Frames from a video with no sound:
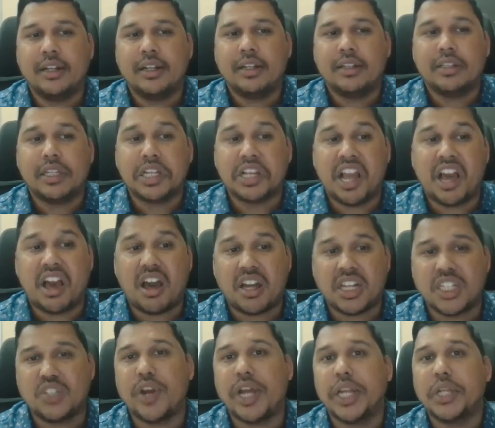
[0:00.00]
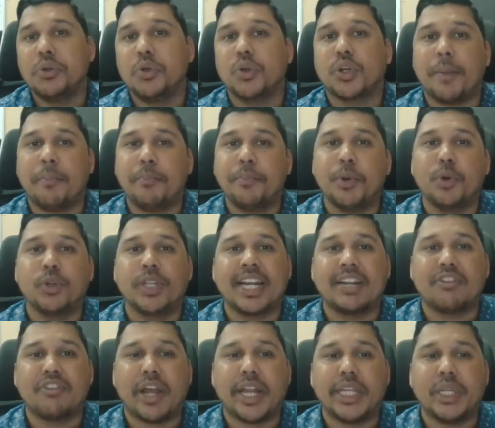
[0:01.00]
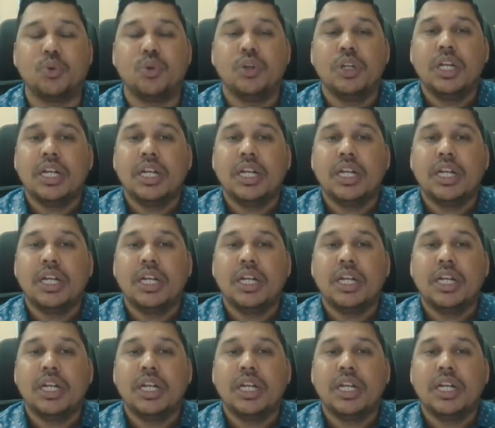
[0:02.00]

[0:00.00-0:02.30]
the large value, you compute that value,